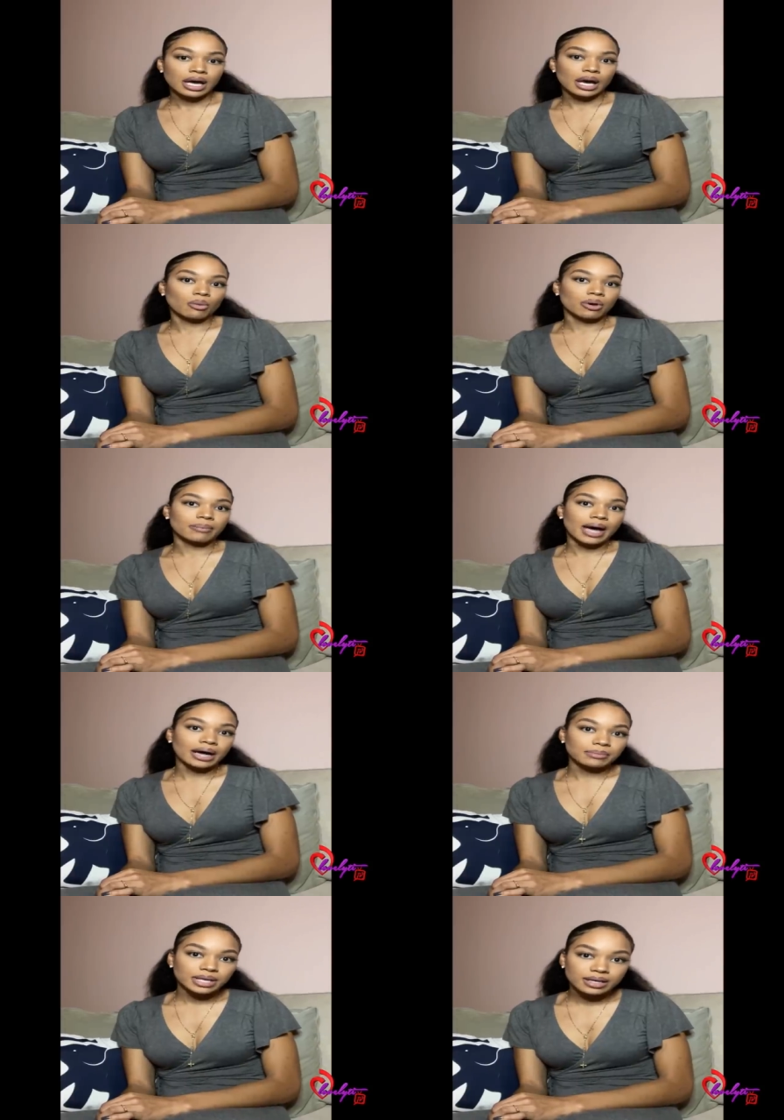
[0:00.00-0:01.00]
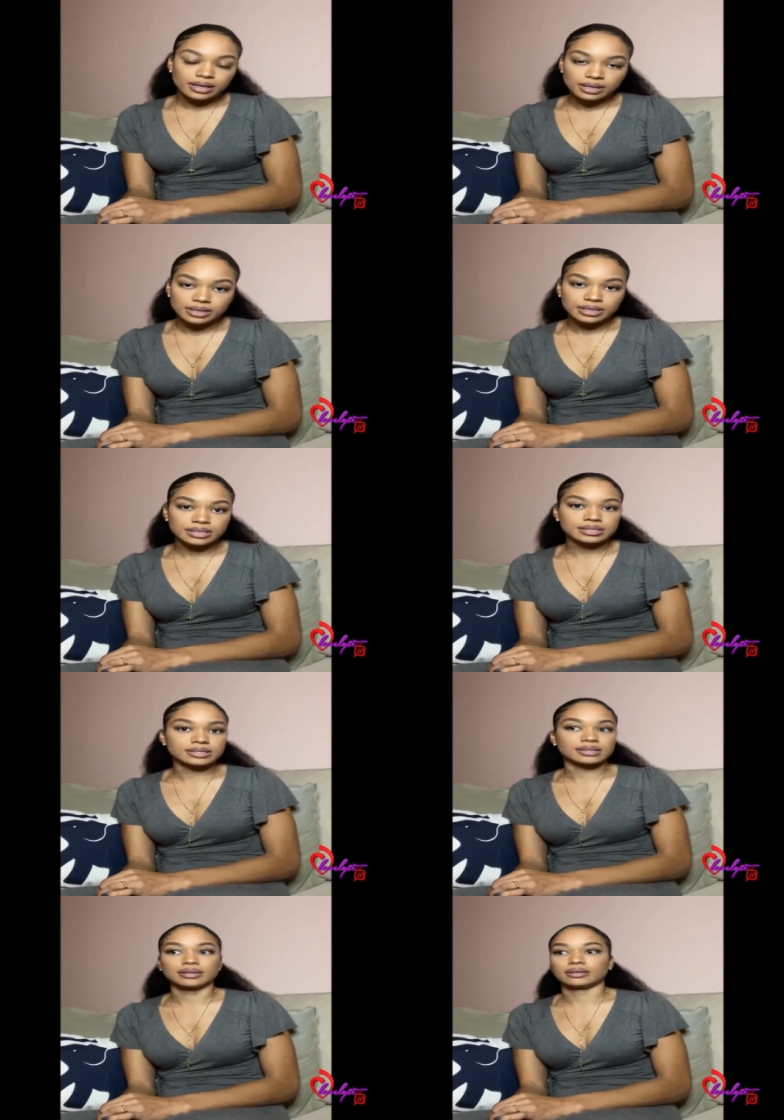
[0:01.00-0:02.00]
I went back
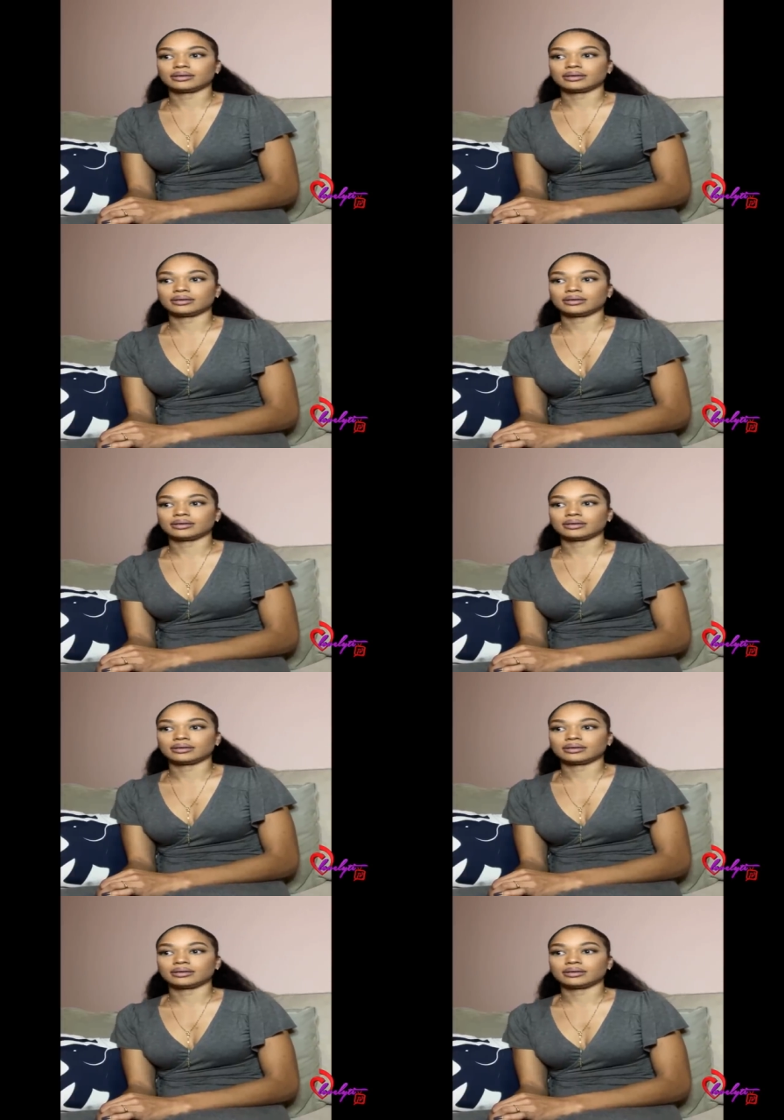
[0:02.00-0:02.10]
because